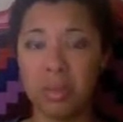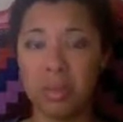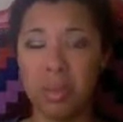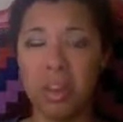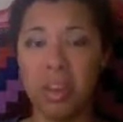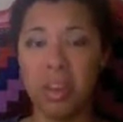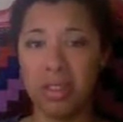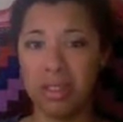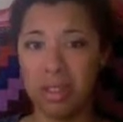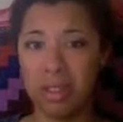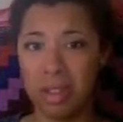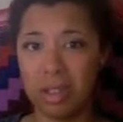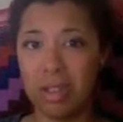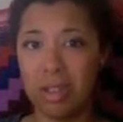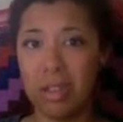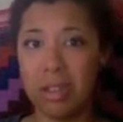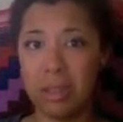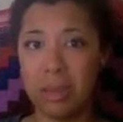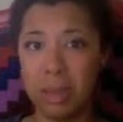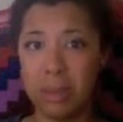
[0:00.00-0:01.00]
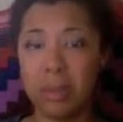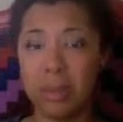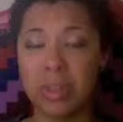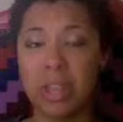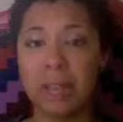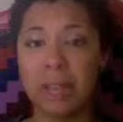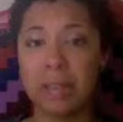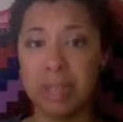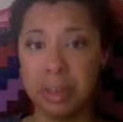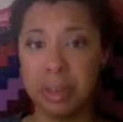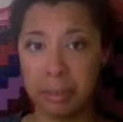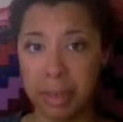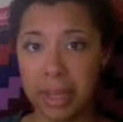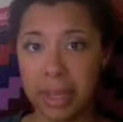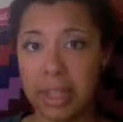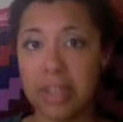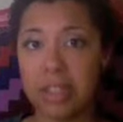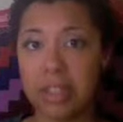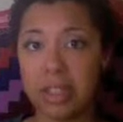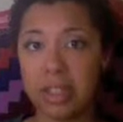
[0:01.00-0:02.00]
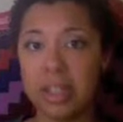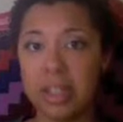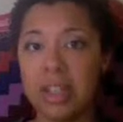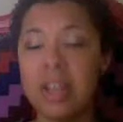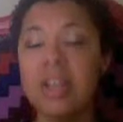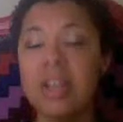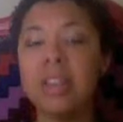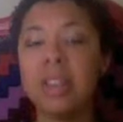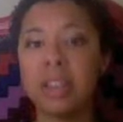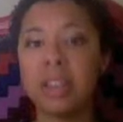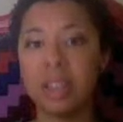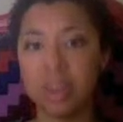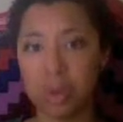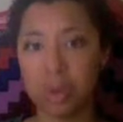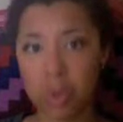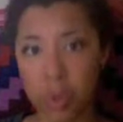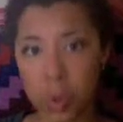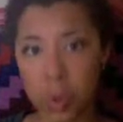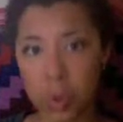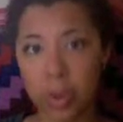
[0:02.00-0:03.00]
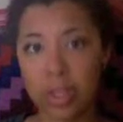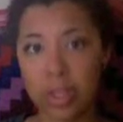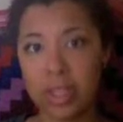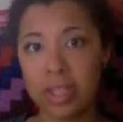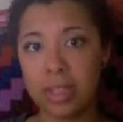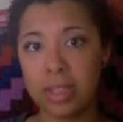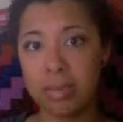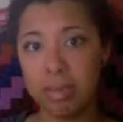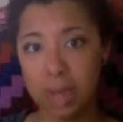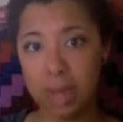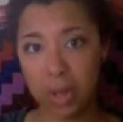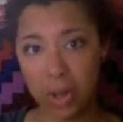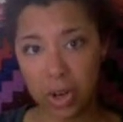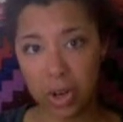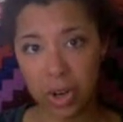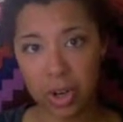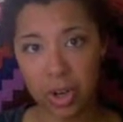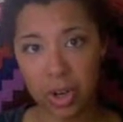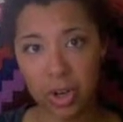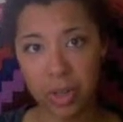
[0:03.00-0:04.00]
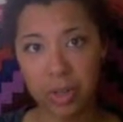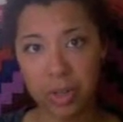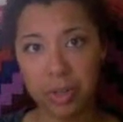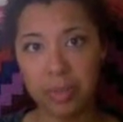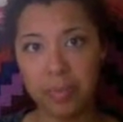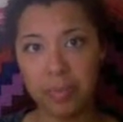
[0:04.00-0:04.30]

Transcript: because indigenous peoples have demanded that their stories be heard.